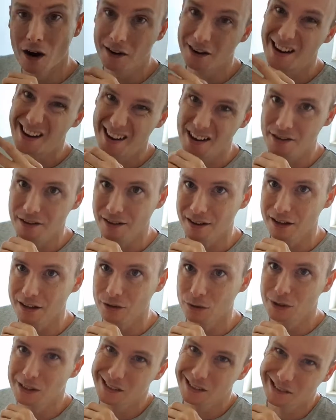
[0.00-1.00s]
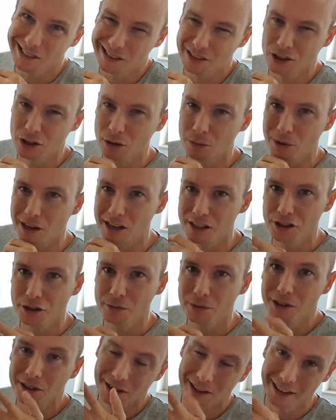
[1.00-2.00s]
and other things, well, not so much,
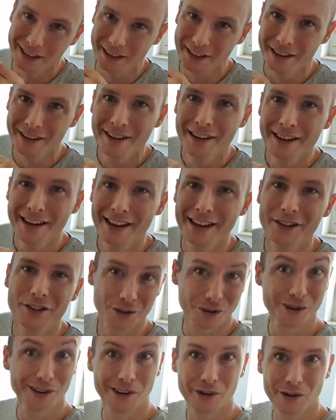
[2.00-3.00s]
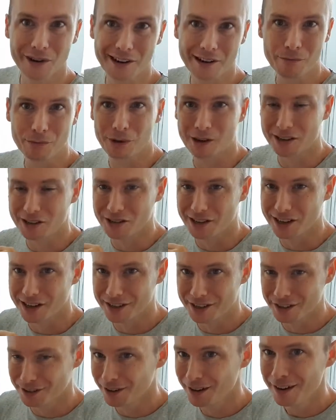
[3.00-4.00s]
but hey, it's all a learning
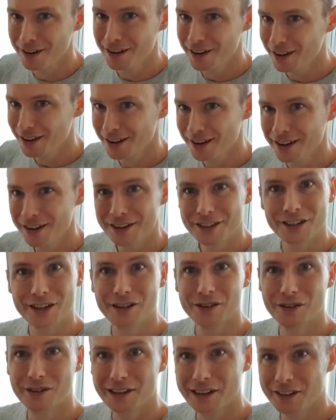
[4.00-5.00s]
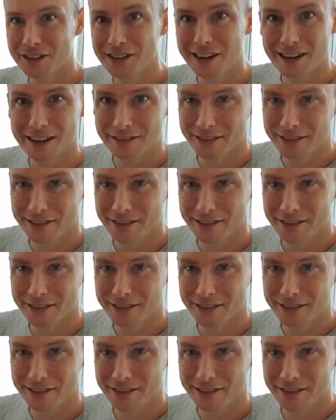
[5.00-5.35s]
process. So let's dive